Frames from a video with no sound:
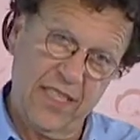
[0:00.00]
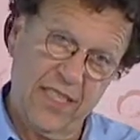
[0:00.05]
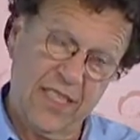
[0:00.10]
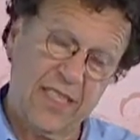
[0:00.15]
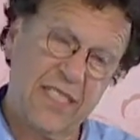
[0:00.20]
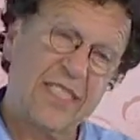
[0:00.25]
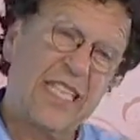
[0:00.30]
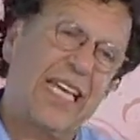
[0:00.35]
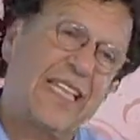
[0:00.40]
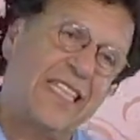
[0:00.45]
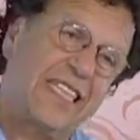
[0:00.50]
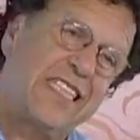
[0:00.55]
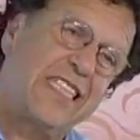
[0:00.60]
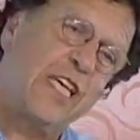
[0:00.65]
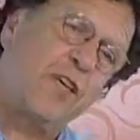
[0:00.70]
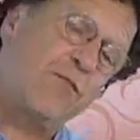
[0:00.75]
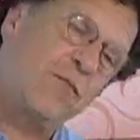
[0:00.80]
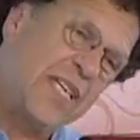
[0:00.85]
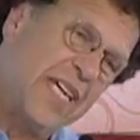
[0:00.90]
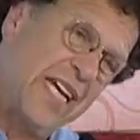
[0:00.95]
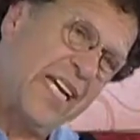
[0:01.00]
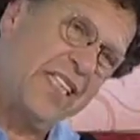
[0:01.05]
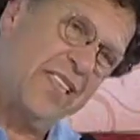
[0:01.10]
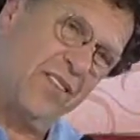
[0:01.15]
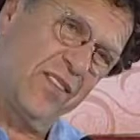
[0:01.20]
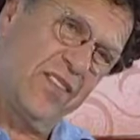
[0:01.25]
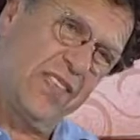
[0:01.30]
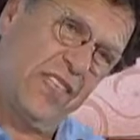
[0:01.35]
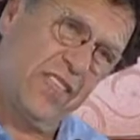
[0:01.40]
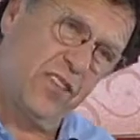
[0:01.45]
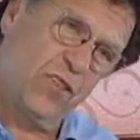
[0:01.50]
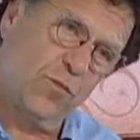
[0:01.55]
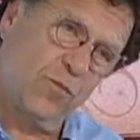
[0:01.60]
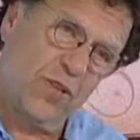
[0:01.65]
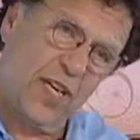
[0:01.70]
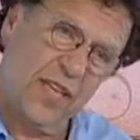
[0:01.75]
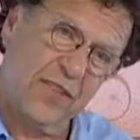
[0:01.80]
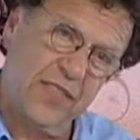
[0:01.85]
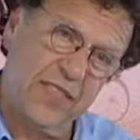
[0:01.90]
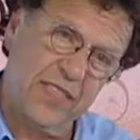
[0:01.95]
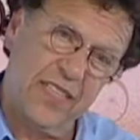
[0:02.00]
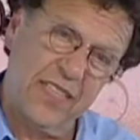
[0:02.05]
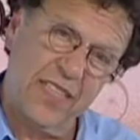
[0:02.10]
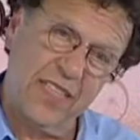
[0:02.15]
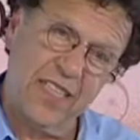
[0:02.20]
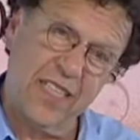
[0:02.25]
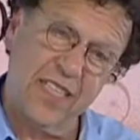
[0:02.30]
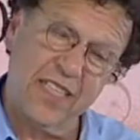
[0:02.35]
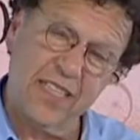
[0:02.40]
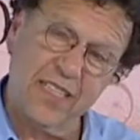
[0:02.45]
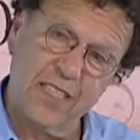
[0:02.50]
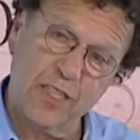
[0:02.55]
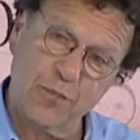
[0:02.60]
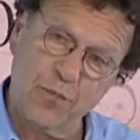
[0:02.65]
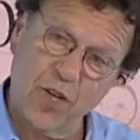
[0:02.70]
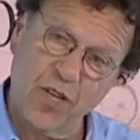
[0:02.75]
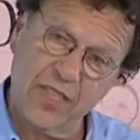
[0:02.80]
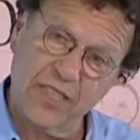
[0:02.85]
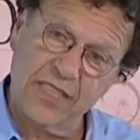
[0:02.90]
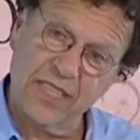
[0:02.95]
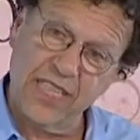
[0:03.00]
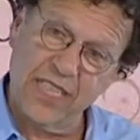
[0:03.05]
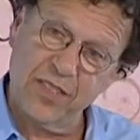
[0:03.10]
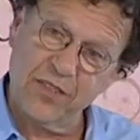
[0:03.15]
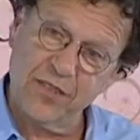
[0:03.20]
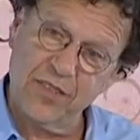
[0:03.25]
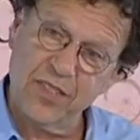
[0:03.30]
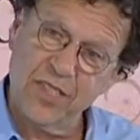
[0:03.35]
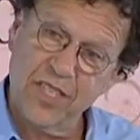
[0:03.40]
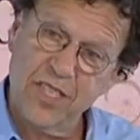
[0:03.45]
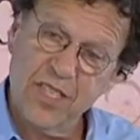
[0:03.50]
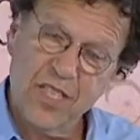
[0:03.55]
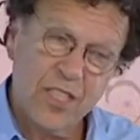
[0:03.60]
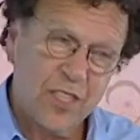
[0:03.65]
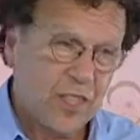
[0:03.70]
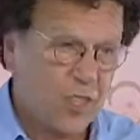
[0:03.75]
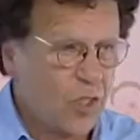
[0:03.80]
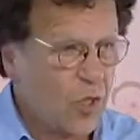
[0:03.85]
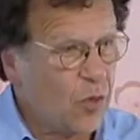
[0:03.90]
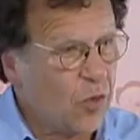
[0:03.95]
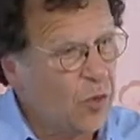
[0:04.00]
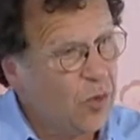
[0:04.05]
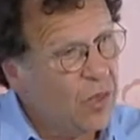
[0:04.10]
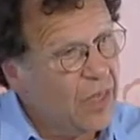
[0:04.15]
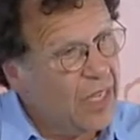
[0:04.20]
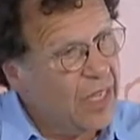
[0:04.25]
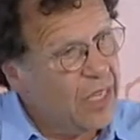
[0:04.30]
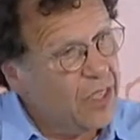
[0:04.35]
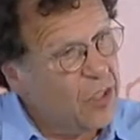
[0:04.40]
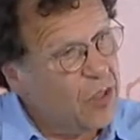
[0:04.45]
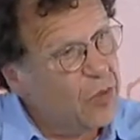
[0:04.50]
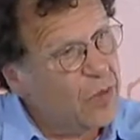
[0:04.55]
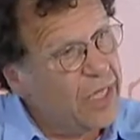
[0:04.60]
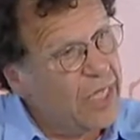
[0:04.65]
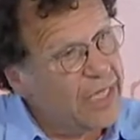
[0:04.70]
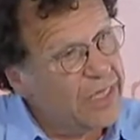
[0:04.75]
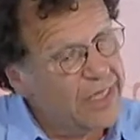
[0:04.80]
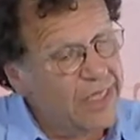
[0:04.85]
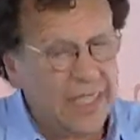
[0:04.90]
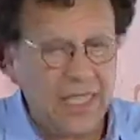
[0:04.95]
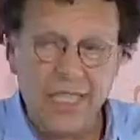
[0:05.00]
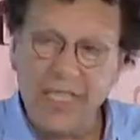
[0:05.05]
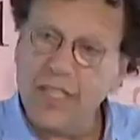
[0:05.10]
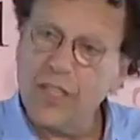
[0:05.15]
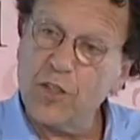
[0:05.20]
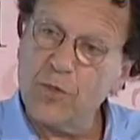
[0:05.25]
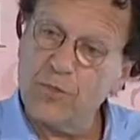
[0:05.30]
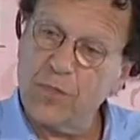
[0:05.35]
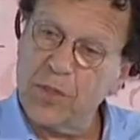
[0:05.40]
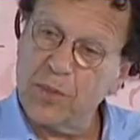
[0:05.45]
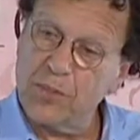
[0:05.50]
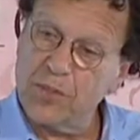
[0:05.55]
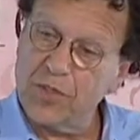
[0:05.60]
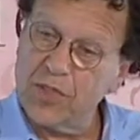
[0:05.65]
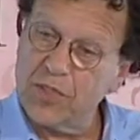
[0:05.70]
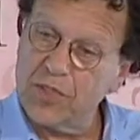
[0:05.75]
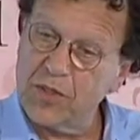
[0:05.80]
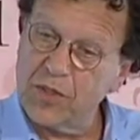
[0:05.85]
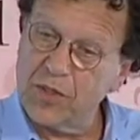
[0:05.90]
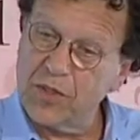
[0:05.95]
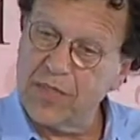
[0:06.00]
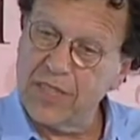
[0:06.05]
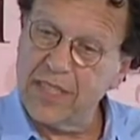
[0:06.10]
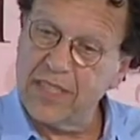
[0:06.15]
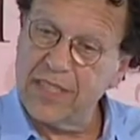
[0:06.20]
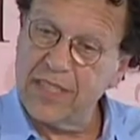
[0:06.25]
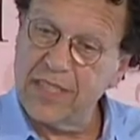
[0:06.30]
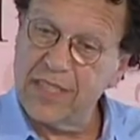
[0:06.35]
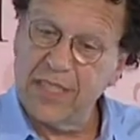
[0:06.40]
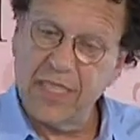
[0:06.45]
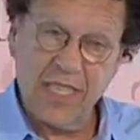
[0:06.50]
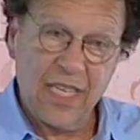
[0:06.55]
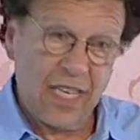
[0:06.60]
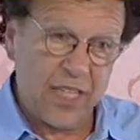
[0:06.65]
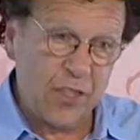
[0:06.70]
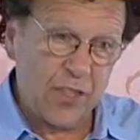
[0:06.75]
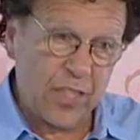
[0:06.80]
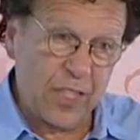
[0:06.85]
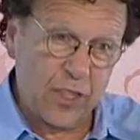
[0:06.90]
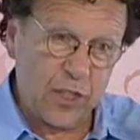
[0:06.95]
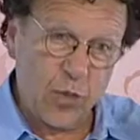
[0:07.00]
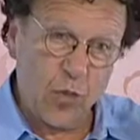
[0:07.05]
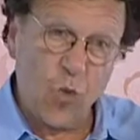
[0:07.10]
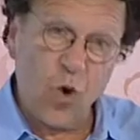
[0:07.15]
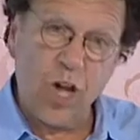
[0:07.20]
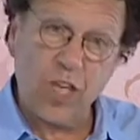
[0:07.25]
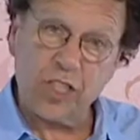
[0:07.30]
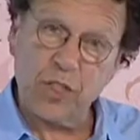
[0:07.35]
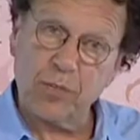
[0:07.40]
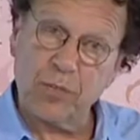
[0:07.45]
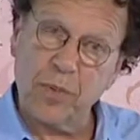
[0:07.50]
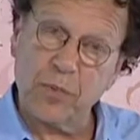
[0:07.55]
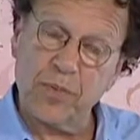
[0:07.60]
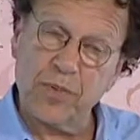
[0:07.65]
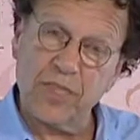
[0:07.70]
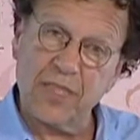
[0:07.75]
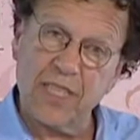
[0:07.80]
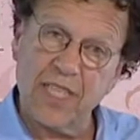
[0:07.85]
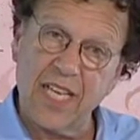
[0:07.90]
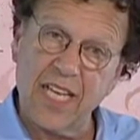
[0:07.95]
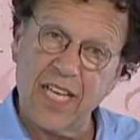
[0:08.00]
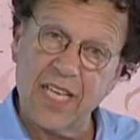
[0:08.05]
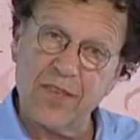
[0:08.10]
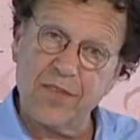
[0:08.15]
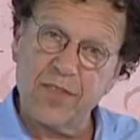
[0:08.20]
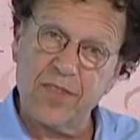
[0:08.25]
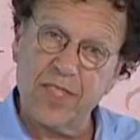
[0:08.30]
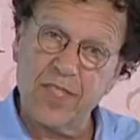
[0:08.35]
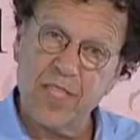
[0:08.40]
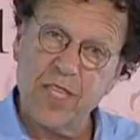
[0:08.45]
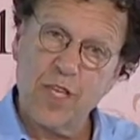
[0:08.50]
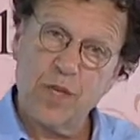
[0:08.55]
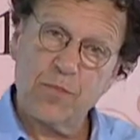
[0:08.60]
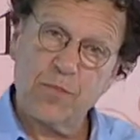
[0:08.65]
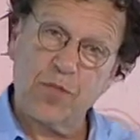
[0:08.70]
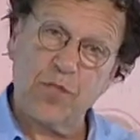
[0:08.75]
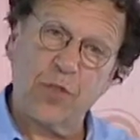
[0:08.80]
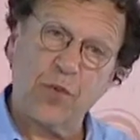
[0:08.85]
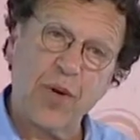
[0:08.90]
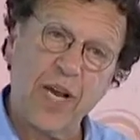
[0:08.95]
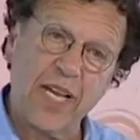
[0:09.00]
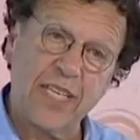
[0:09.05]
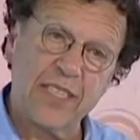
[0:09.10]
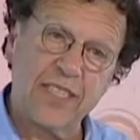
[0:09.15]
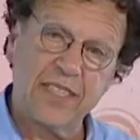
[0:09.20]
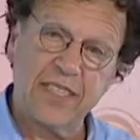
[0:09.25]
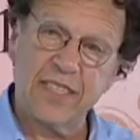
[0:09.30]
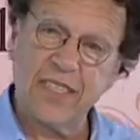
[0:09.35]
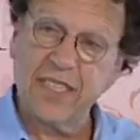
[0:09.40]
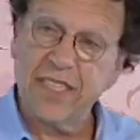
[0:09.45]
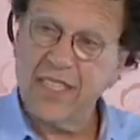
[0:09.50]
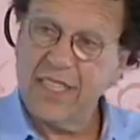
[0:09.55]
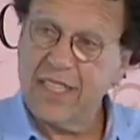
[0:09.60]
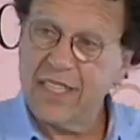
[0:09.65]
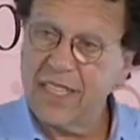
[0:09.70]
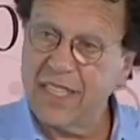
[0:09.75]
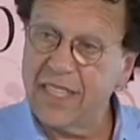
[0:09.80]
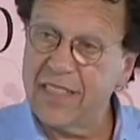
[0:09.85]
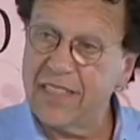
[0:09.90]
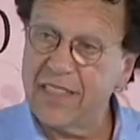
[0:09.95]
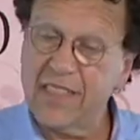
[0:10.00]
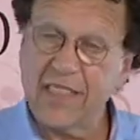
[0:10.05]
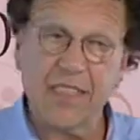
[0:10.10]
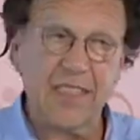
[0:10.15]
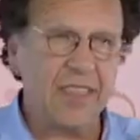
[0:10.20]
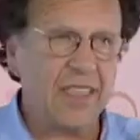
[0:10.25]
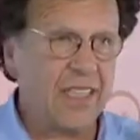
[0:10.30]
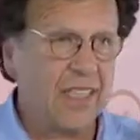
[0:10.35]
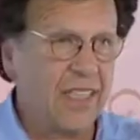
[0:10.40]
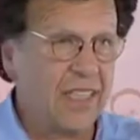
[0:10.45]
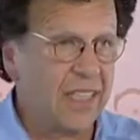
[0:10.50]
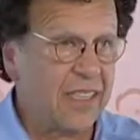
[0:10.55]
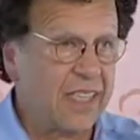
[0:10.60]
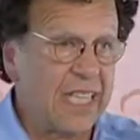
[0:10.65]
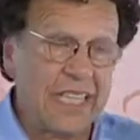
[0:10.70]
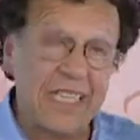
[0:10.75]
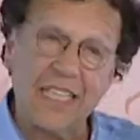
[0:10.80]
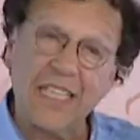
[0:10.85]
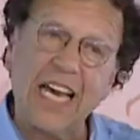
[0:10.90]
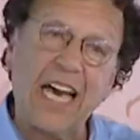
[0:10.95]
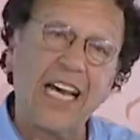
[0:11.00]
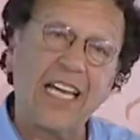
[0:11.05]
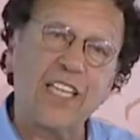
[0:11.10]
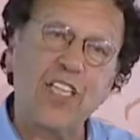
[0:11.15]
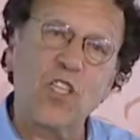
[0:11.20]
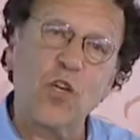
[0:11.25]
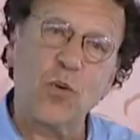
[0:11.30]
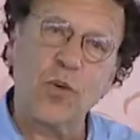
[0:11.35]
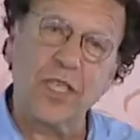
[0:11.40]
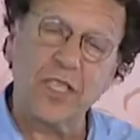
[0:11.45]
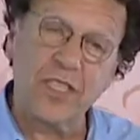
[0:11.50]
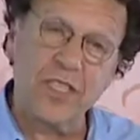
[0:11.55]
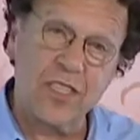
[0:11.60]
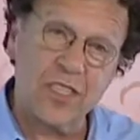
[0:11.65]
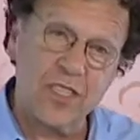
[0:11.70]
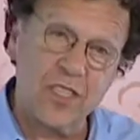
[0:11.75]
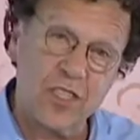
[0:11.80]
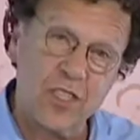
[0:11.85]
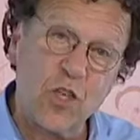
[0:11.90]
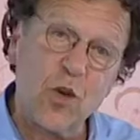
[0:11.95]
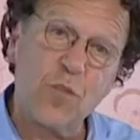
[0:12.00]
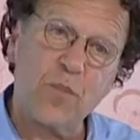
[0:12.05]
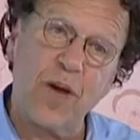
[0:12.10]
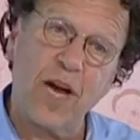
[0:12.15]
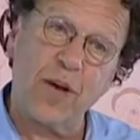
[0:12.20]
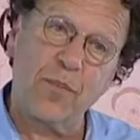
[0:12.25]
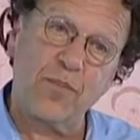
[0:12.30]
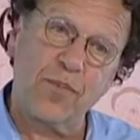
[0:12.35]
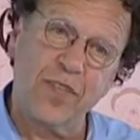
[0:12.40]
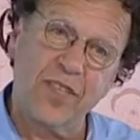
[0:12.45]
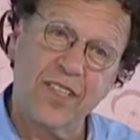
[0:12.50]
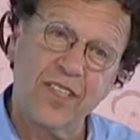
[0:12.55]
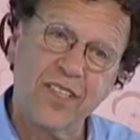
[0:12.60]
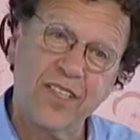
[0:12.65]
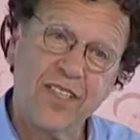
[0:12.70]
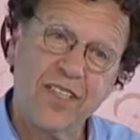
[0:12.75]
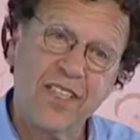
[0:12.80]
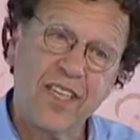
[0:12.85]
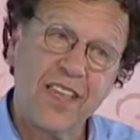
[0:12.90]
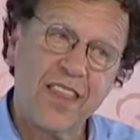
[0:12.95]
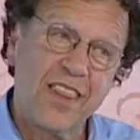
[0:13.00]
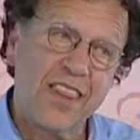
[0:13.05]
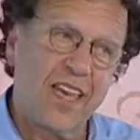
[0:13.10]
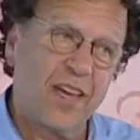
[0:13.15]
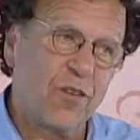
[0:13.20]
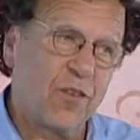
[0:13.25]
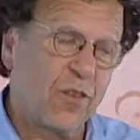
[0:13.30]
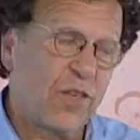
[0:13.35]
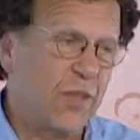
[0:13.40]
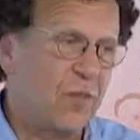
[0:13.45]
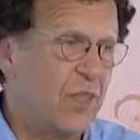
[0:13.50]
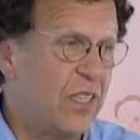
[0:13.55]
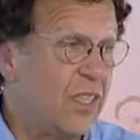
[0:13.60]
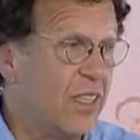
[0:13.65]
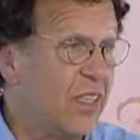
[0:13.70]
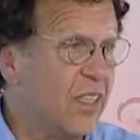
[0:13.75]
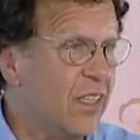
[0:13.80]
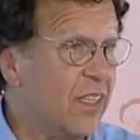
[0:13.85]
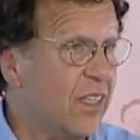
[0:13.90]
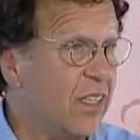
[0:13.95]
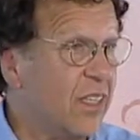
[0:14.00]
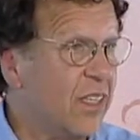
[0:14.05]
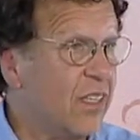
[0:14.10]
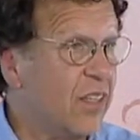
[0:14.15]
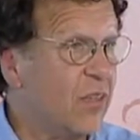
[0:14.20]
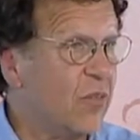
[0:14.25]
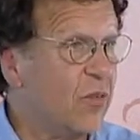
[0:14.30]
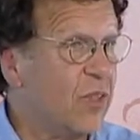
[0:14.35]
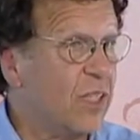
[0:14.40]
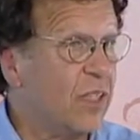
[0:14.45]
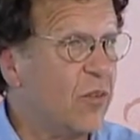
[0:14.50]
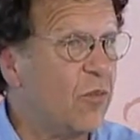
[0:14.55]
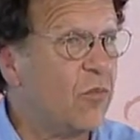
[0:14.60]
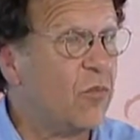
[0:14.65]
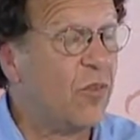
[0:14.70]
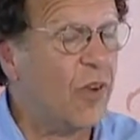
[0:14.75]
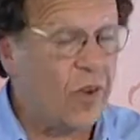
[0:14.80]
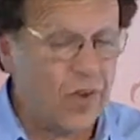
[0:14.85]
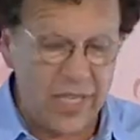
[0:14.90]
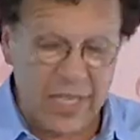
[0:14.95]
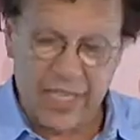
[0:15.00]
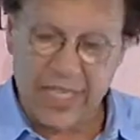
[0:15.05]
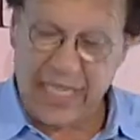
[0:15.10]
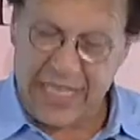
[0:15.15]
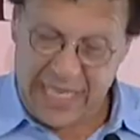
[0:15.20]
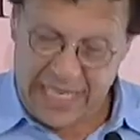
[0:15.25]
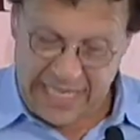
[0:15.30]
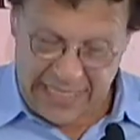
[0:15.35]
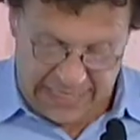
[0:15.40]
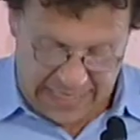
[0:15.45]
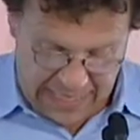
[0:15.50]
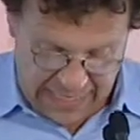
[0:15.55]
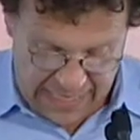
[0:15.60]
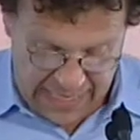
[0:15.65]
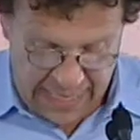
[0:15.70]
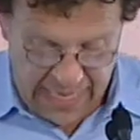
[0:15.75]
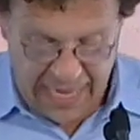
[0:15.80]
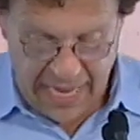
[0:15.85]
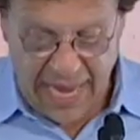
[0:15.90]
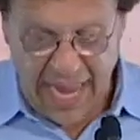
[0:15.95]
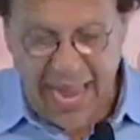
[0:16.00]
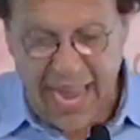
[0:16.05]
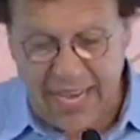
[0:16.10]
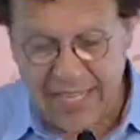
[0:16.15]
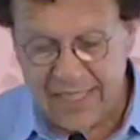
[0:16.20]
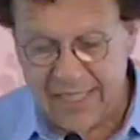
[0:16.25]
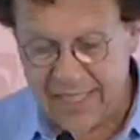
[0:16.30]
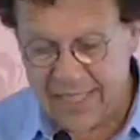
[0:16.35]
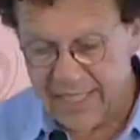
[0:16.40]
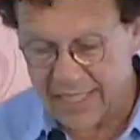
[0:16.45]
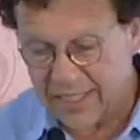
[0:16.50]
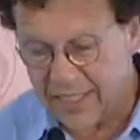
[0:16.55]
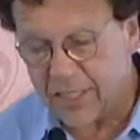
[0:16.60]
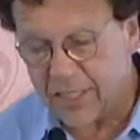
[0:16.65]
There's not the same kind of sense of privacy in, in a small town. So you get to hear people's stories and you get to watch people's lives progress in, in, in a, like an ongoing soap opera that with, with, uh, with very easy access,